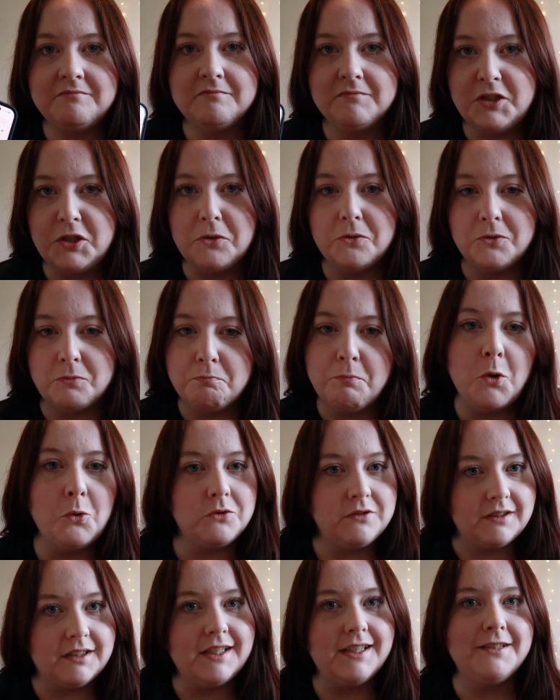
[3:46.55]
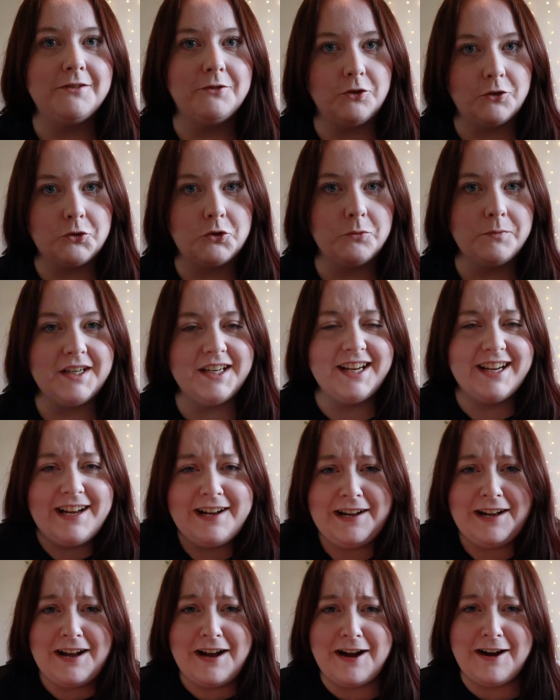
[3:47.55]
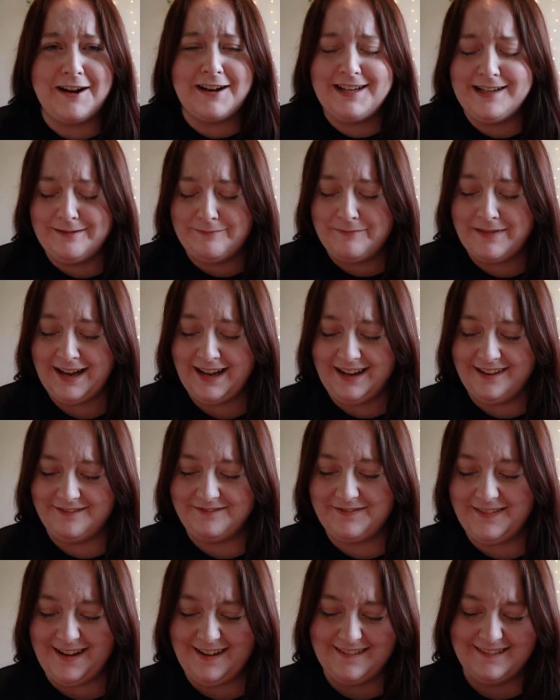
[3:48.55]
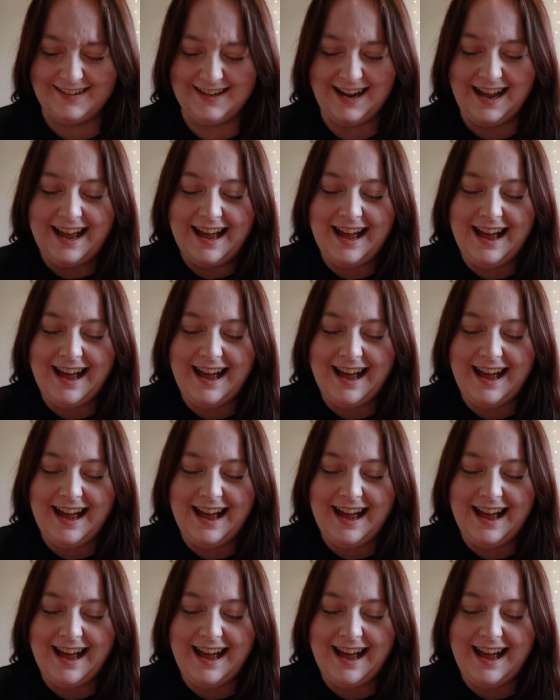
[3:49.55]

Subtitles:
use mostly social media on my phone.